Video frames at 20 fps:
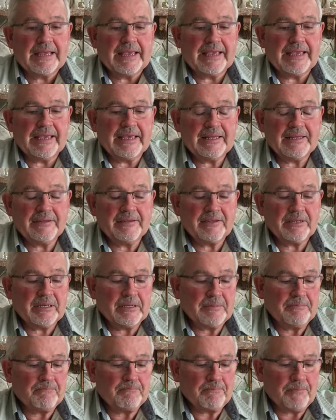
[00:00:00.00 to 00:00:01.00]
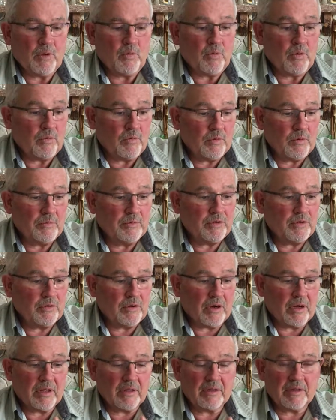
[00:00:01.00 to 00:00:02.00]
And you know, we'll do
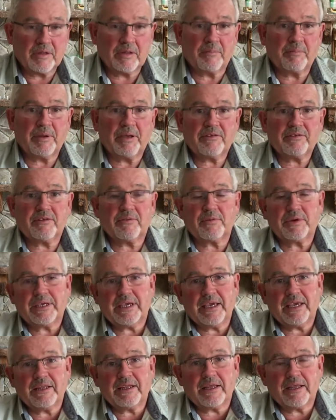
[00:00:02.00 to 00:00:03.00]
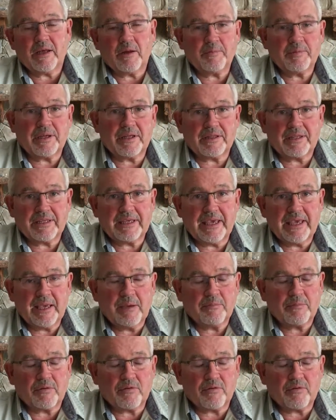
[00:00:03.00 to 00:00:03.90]
the best that we can to help you at the camp.